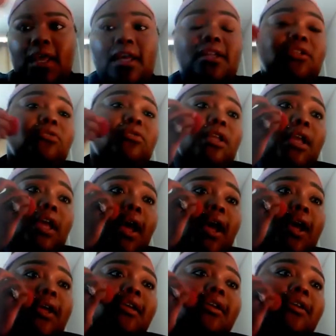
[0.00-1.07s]
it's really
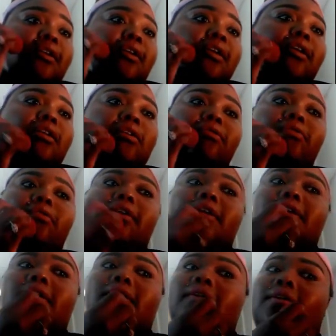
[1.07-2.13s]
hot here in
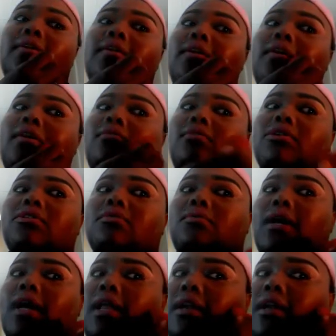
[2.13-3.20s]
California which is
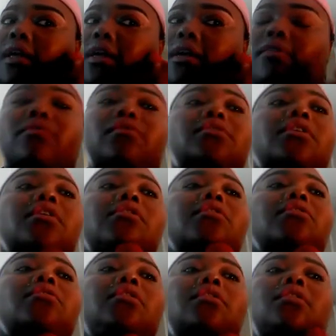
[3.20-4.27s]
where I live so